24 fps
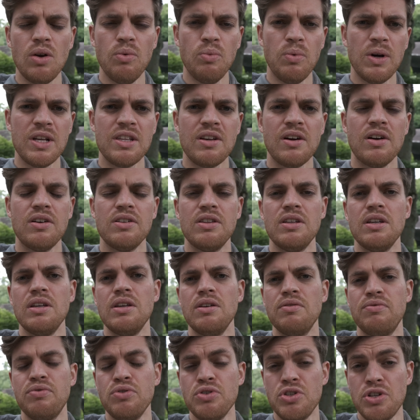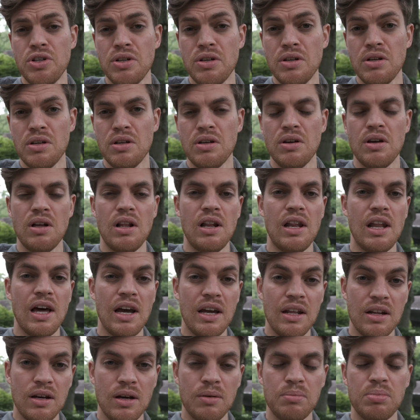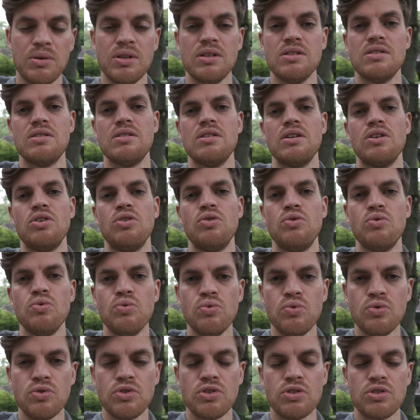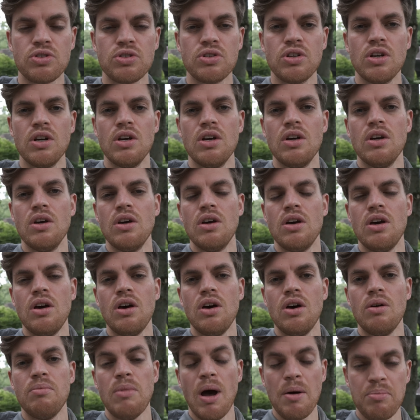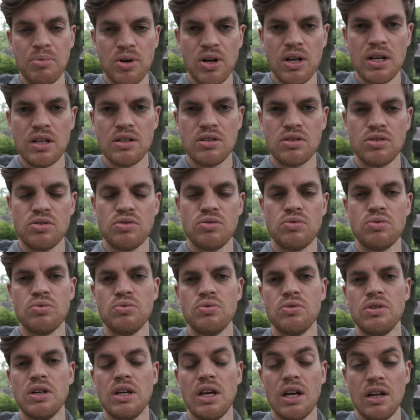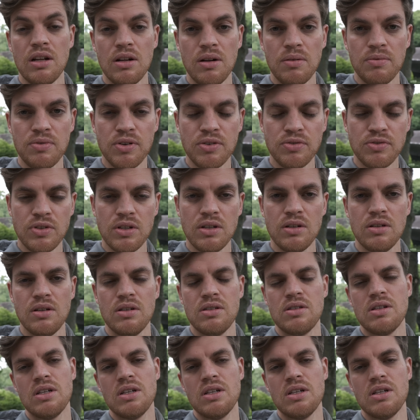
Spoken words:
whether the Fuji lineup is a good upgrade to the Canon M50.